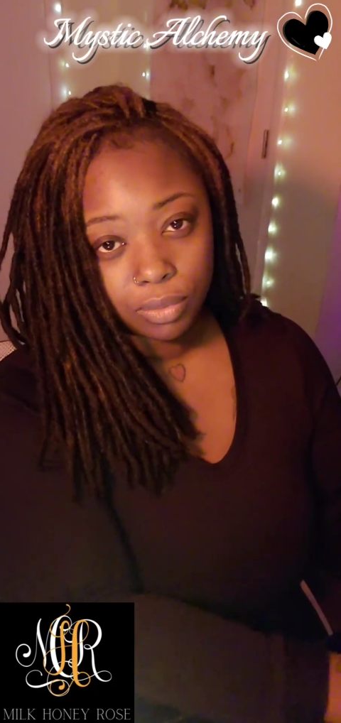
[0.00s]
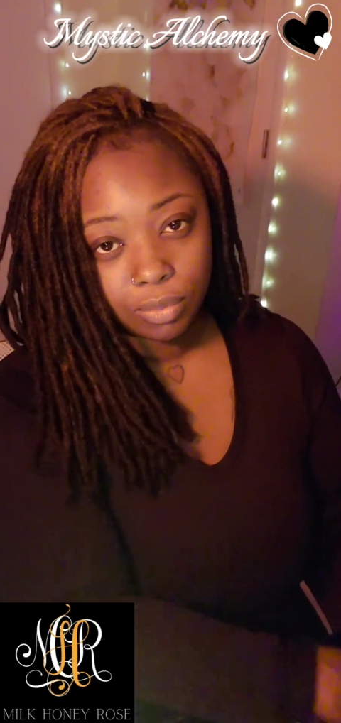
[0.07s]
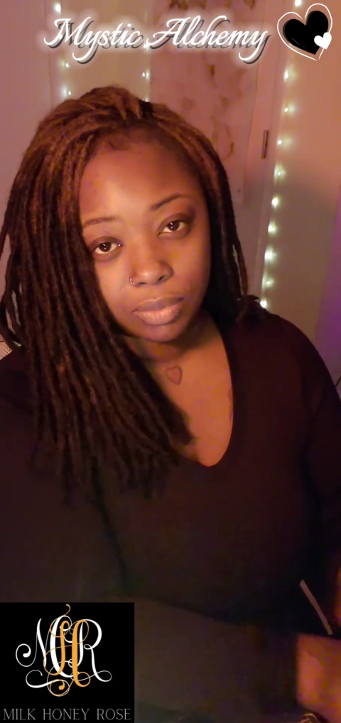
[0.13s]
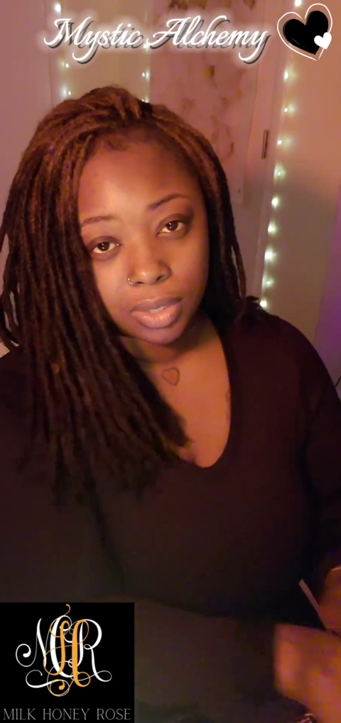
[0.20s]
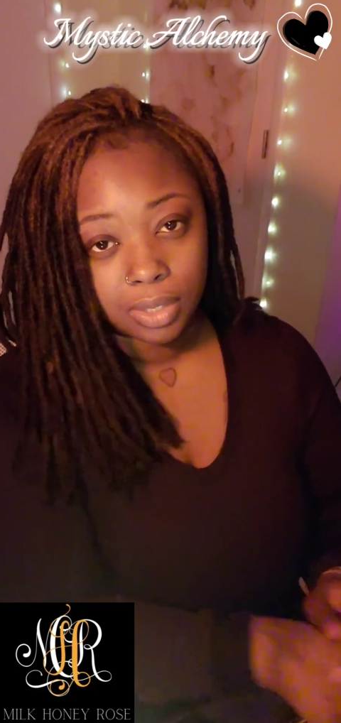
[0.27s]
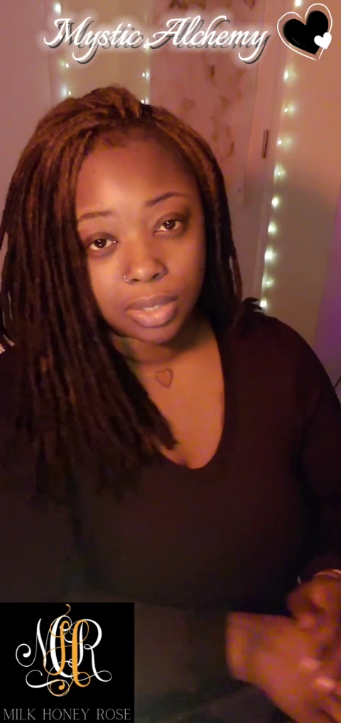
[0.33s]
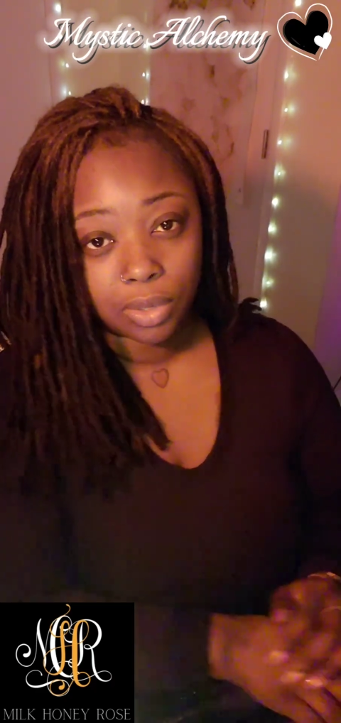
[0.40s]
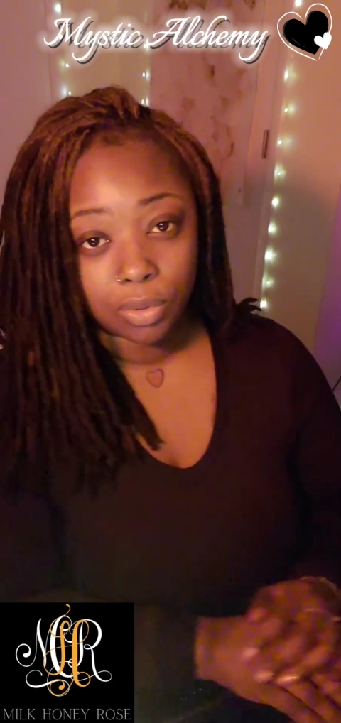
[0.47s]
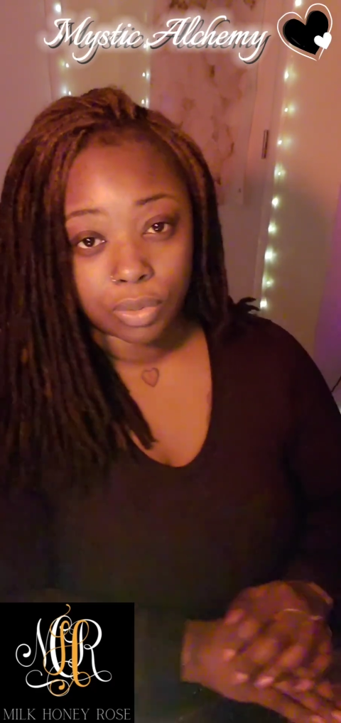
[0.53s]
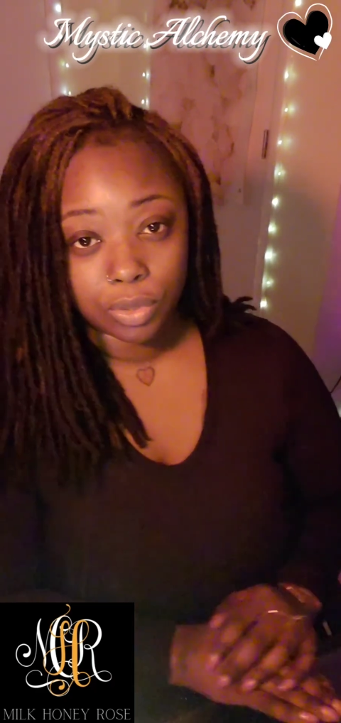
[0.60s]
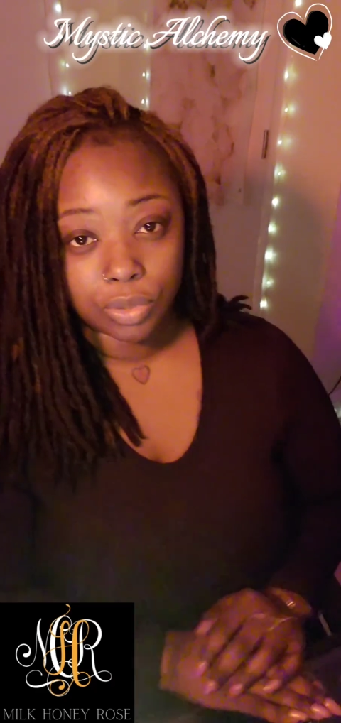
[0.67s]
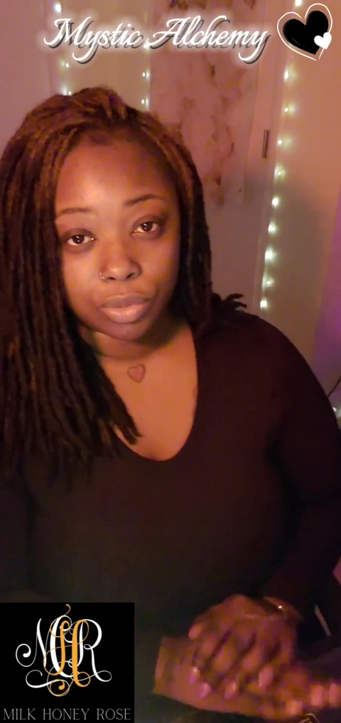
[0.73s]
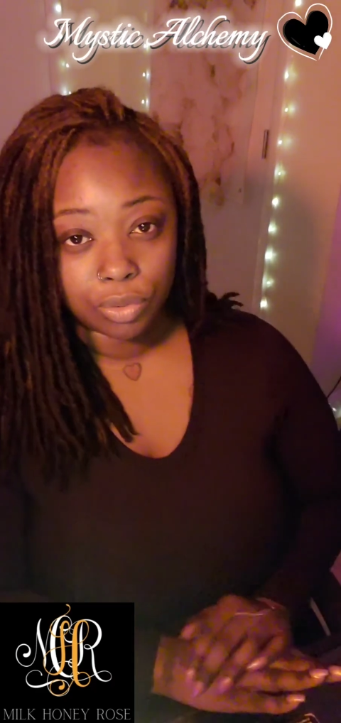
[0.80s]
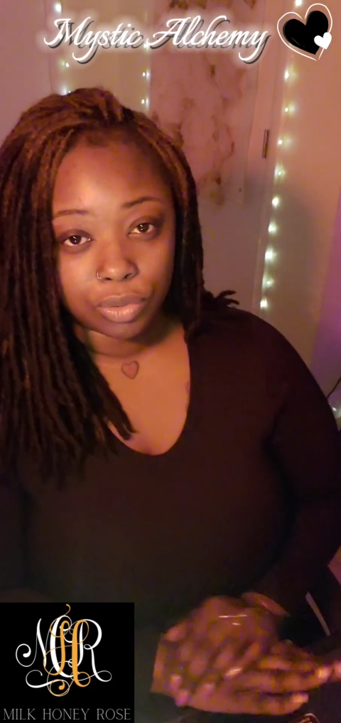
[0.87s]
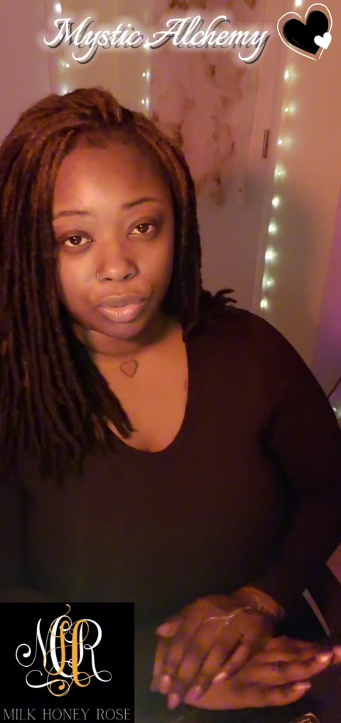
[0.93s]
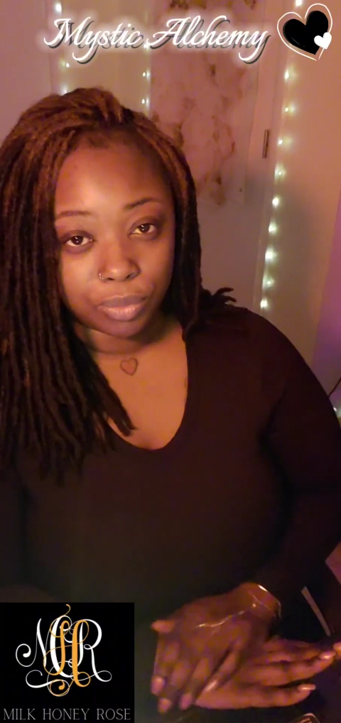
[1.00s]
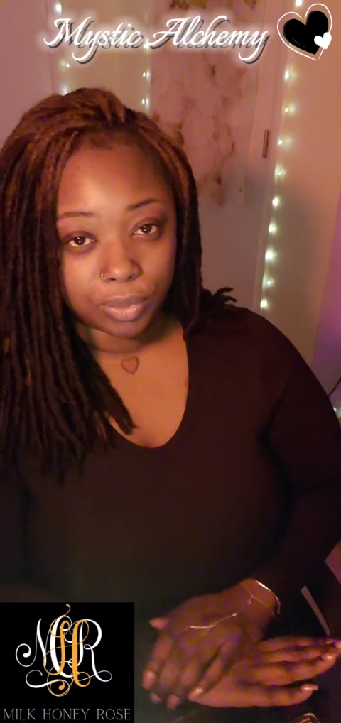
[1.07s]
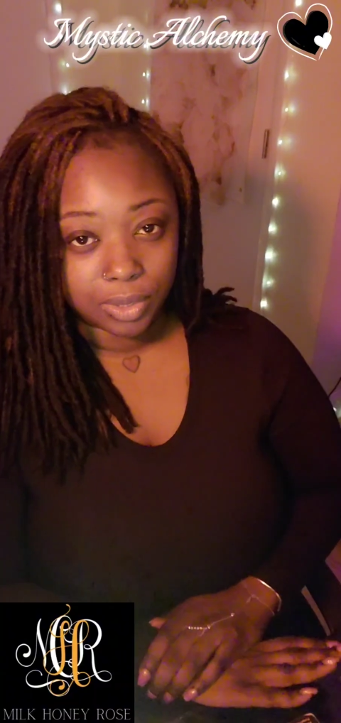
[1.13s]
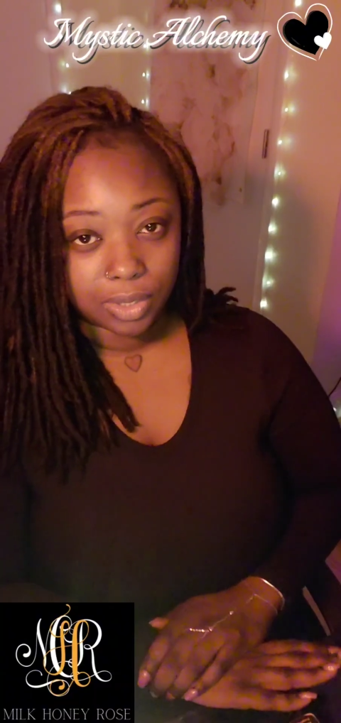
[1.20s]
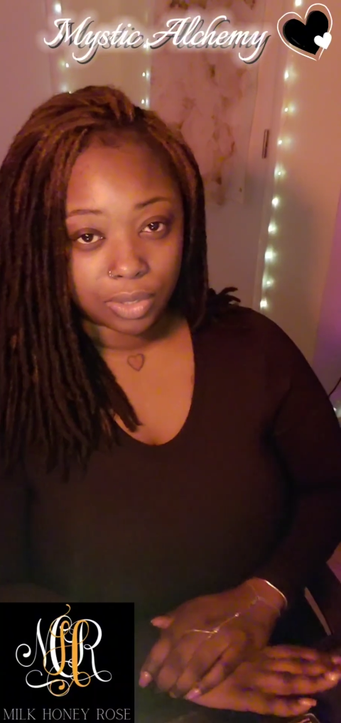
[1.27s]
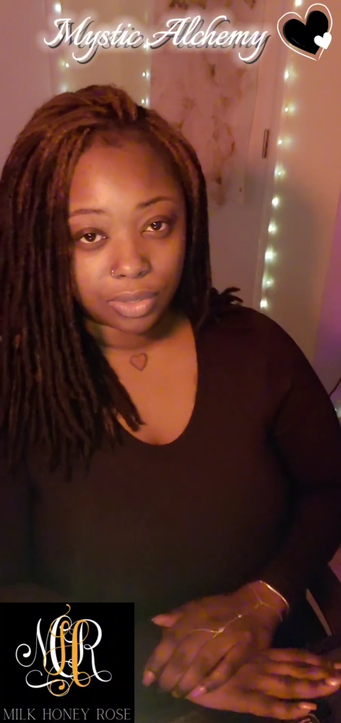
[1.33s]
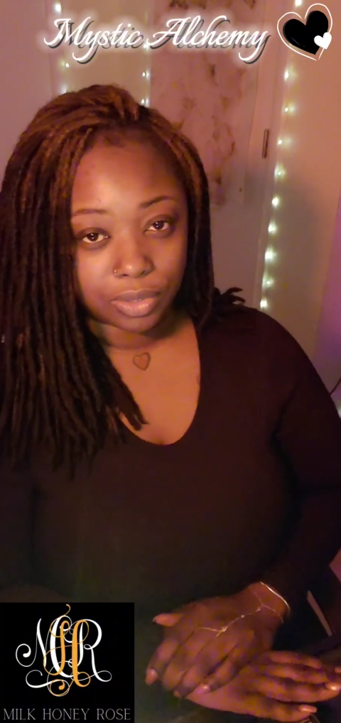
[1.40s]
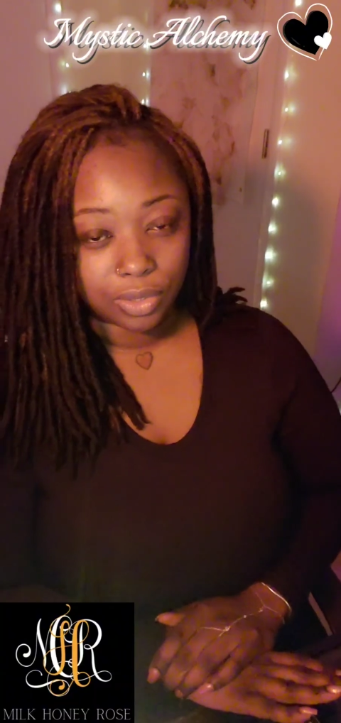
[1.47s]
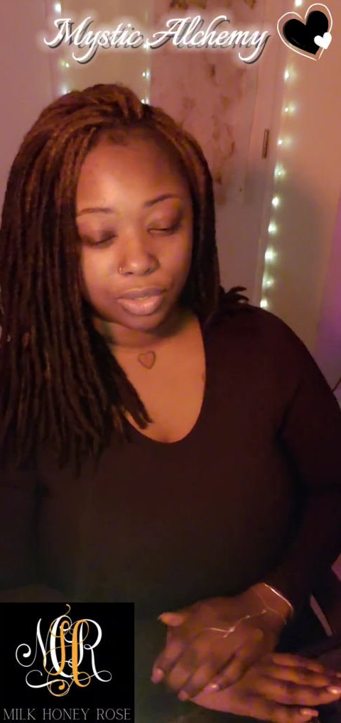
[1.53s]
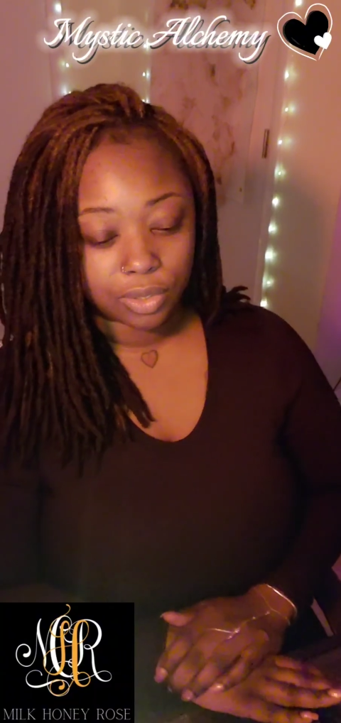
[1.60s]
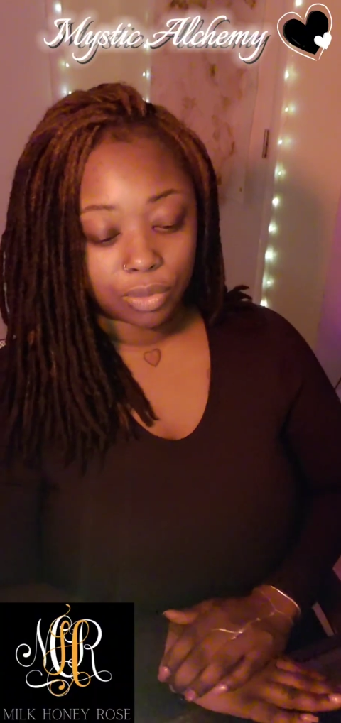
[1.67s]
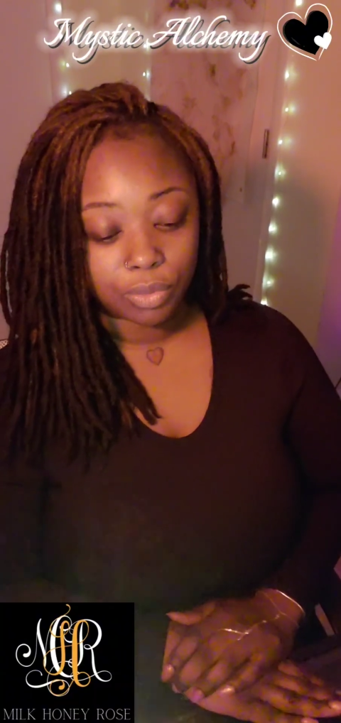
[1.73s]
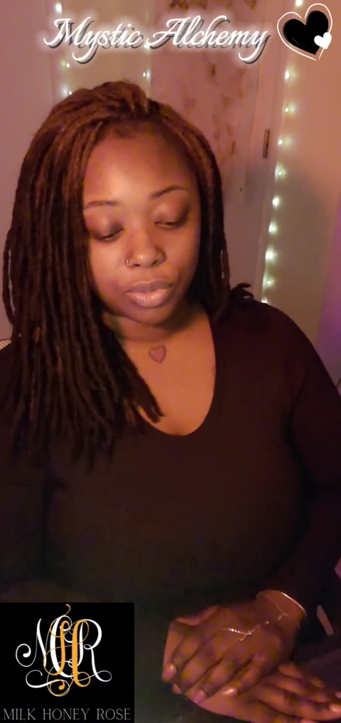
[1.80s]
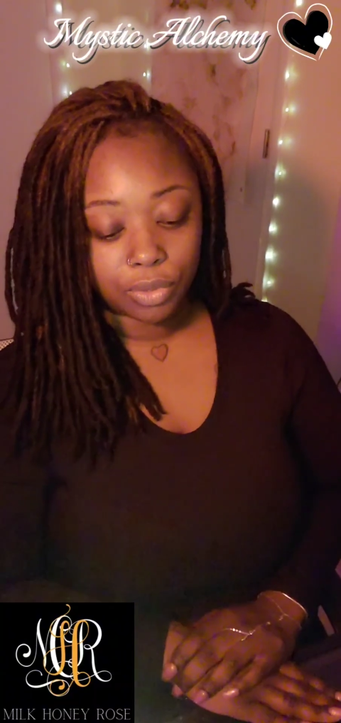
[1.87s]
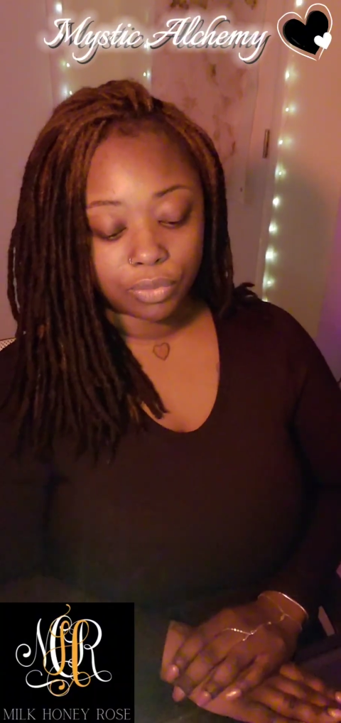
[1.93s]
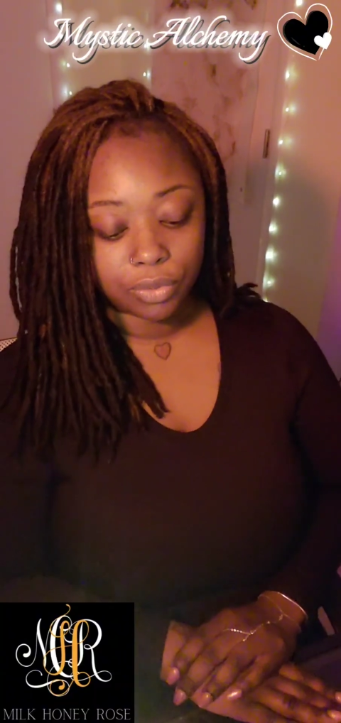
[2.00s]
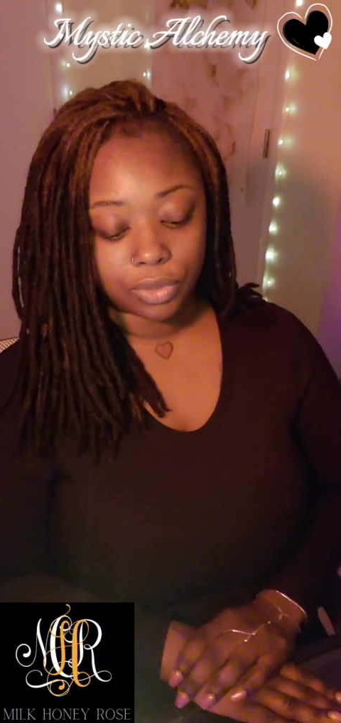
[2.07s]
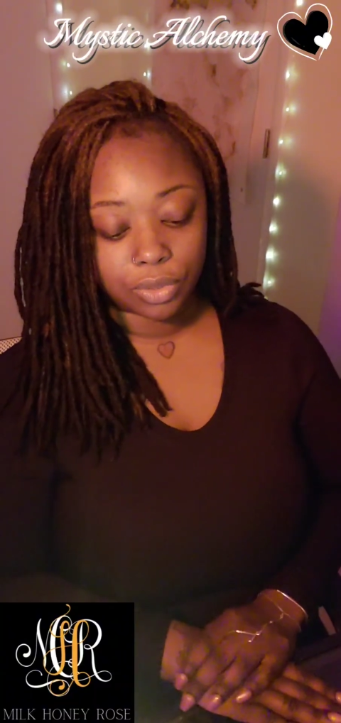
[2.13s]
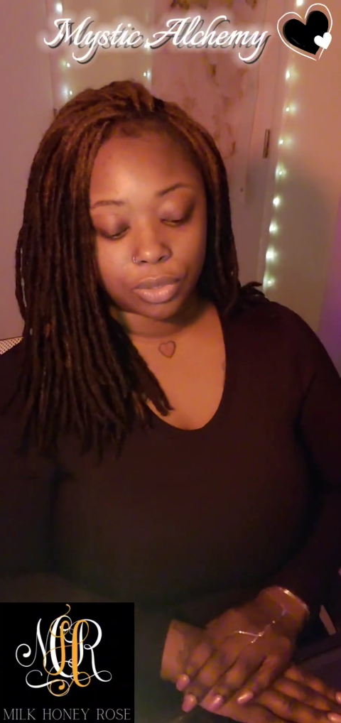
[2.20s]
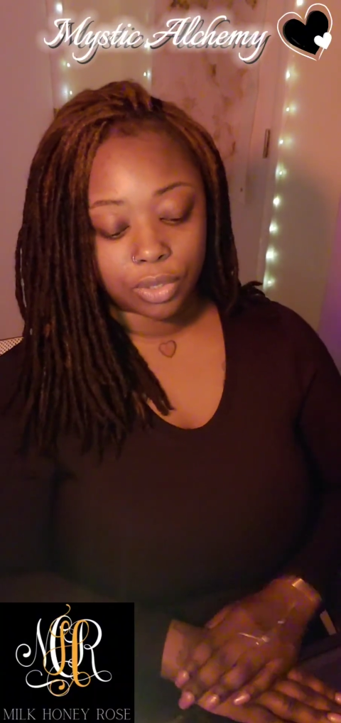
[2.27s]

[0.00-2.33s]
that they're going to choose you, but they're just a little nervous.